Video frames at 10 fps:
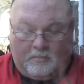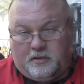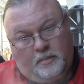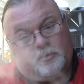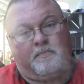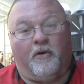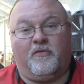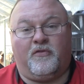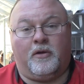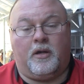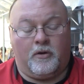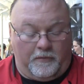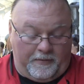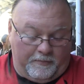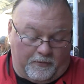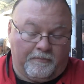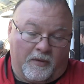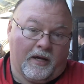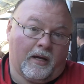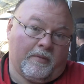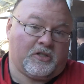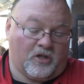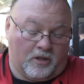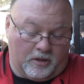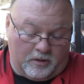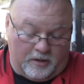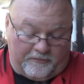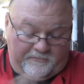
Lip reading: It's a bar full of hungry people. I got to make sure I cook enough.